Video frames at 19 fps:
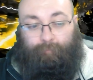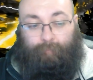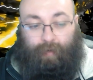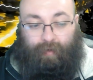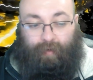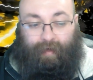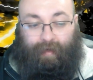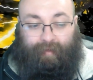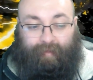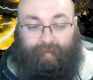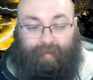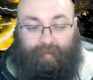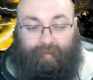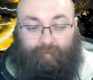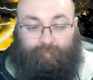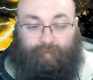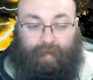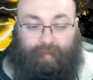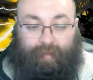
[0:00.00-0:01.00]
But I like
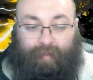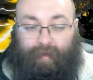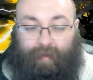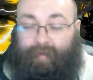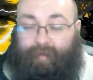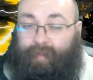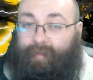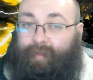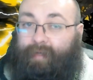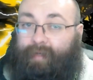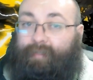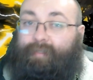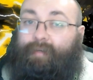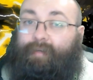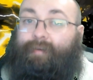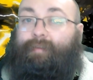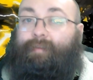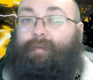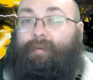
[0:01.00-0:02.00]
the fact that I can
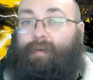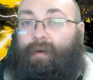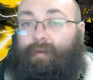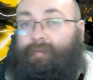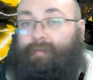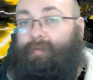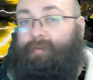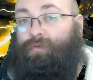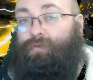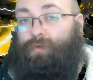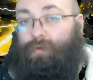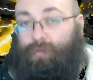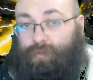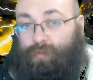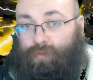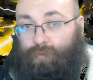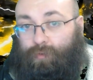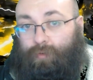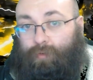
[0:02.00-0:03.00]
discard a card to draw
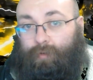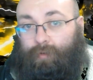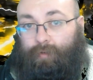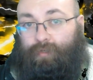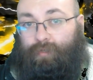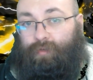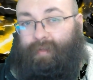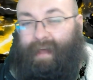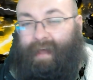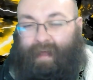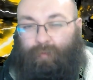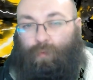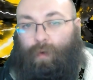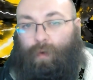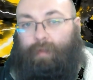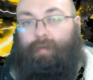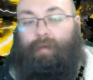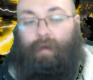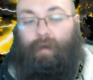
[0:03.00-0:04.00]
2, so netting
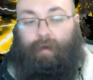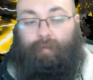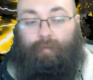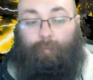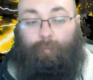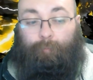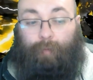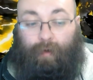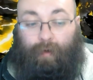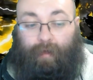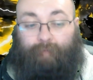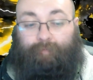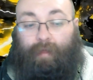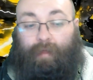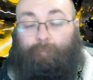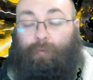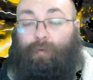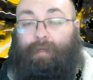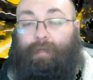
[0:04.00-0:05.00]
1 card. But if
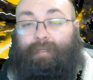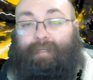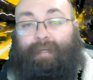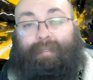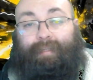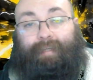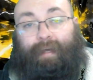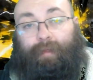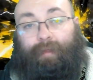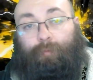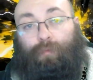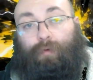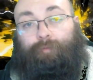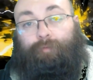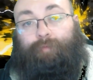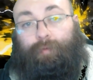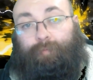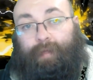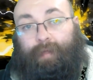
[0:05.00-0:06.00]
the opponent's at 10 or
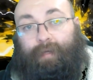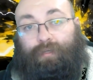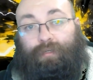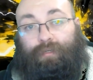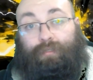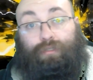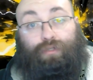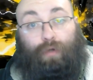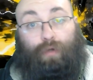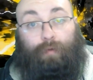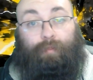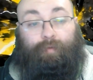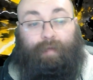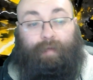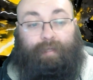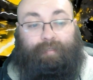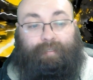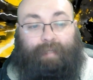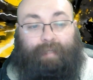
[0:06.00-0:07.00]
more foundations, draw
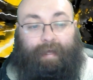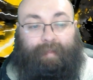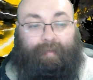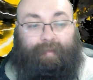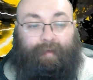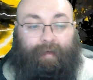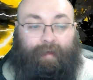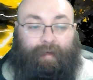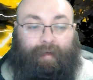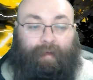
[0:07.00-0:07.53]
3 instead.